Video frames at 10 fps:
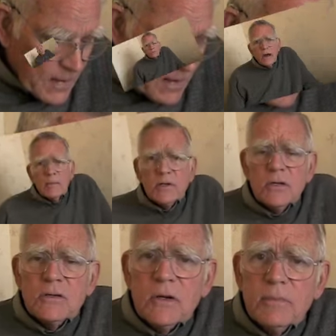
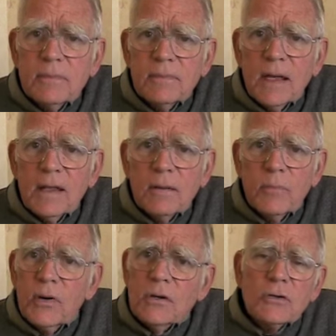Dramatism,
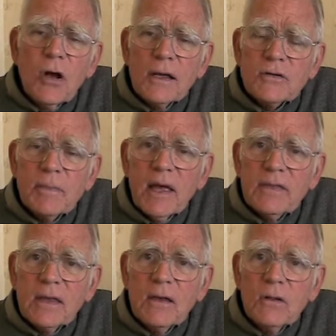Burke talks
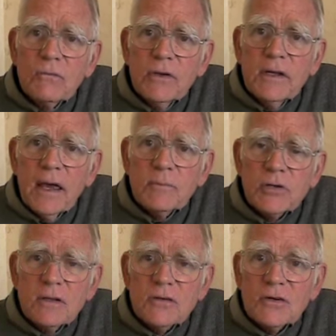about the guilt
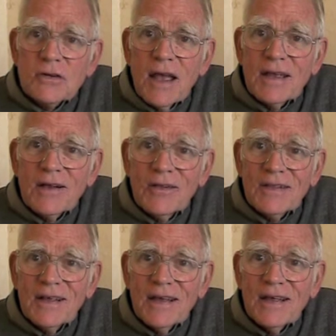redemption
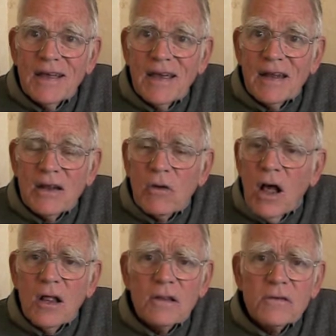cycle, and
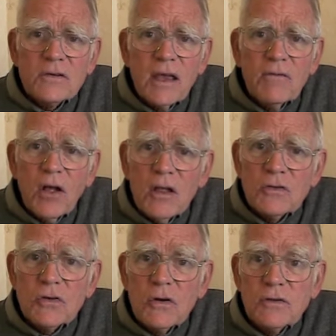all of us have
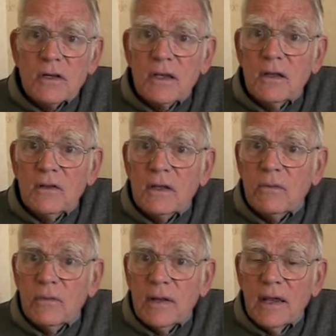all sorts of guilt.
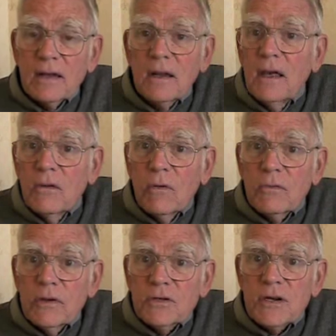And
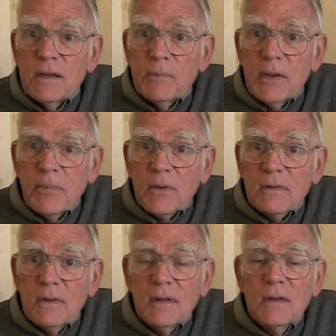when we see
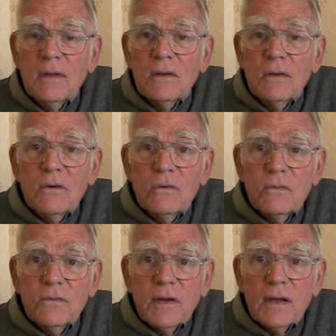people
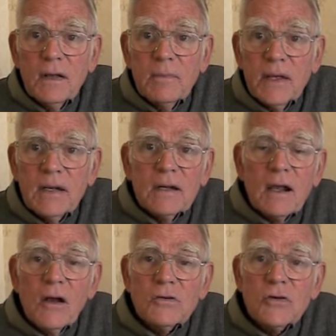who've been
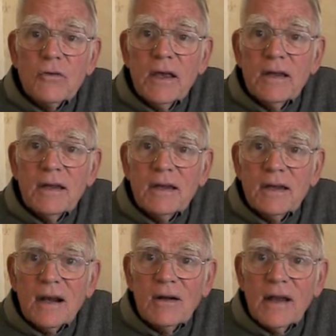incarcerated
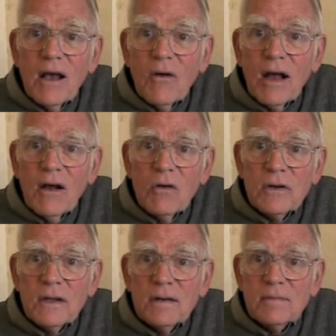and are now
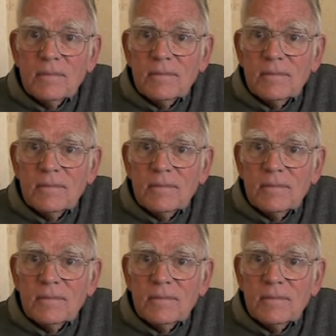out and